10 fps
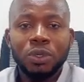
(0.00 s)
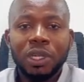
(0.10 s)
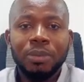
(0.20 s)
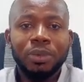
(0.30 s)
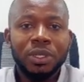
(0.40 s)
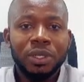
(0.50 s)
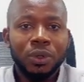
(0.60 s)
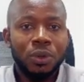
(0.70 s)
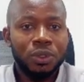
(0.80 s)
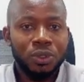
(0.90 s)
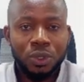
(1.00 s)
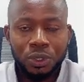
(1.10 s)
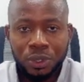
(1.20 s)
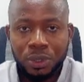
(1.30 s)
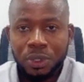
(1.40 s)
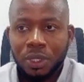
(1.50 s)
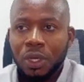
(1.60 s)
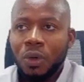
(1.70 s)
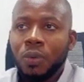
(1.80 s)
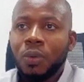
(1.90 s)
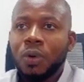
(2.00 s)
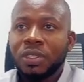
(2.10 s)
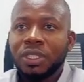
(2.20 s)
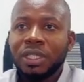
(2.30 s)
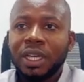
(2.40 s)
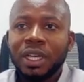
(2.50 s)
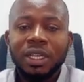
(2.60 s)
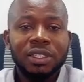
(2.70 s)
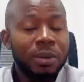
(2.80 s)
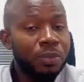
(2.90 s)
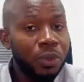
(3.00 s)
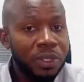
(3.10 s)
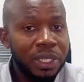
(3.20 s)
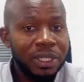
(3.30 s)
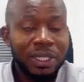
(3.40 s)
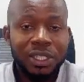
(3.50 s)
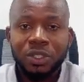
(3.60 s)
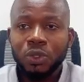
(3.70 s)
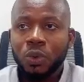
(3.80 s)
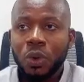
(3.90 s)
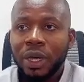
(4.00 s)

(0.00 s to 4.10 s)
for modular building construction. What is the process that is